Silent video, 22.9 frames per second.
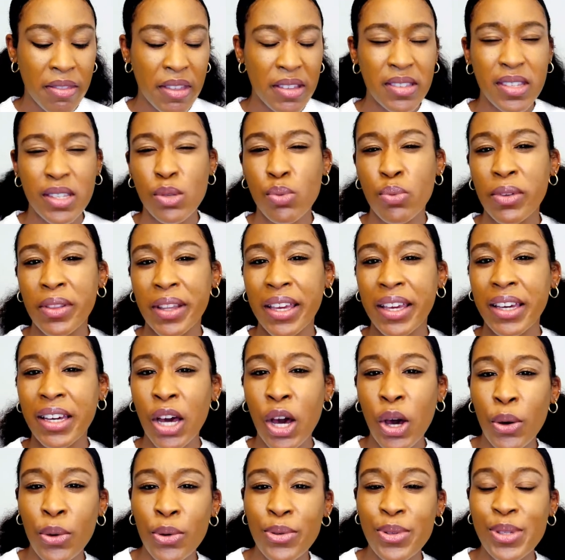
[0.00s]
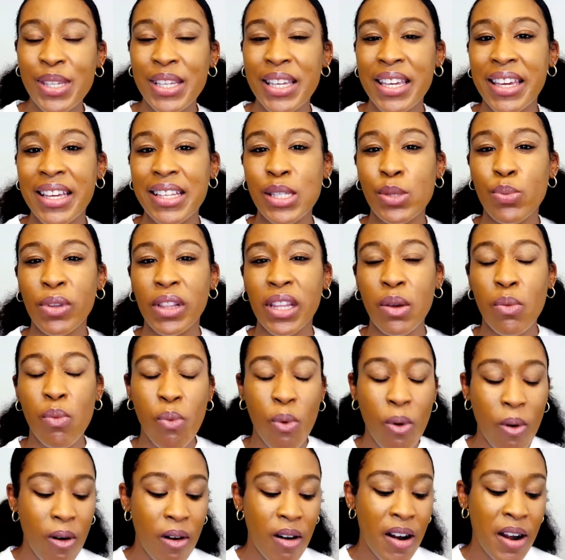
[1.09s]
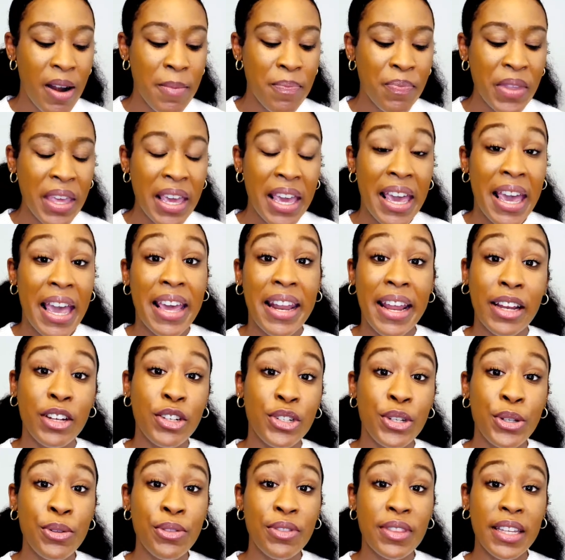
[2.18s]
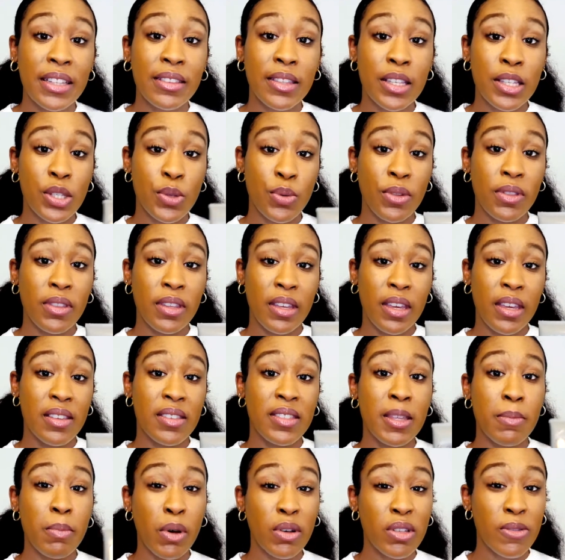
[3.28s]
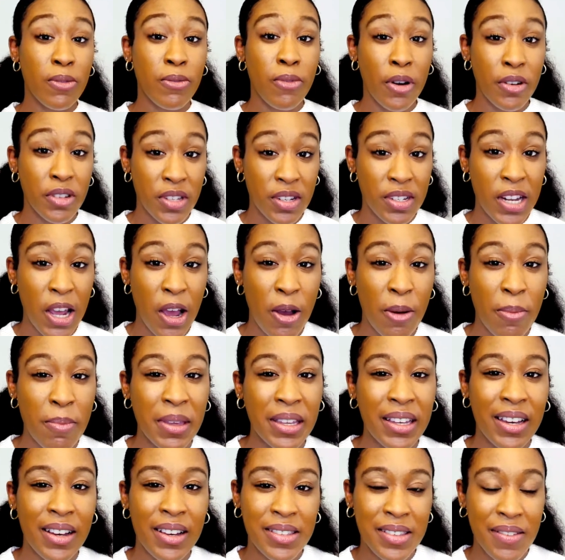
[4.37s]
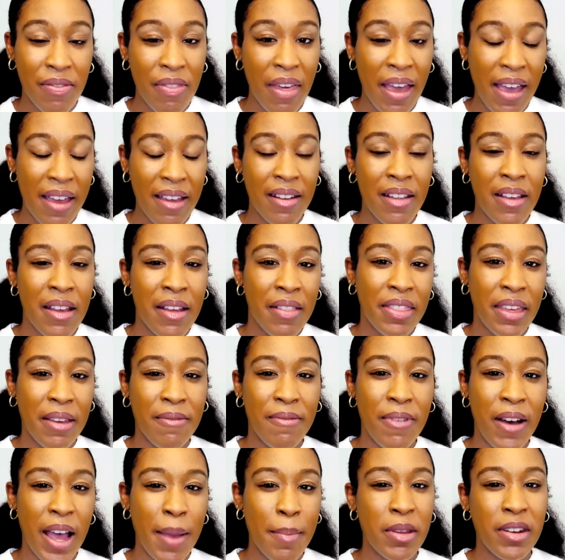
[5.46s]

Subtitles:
This is really cozy, it's really warm, and I do think this one is the most versatile because of that vibe.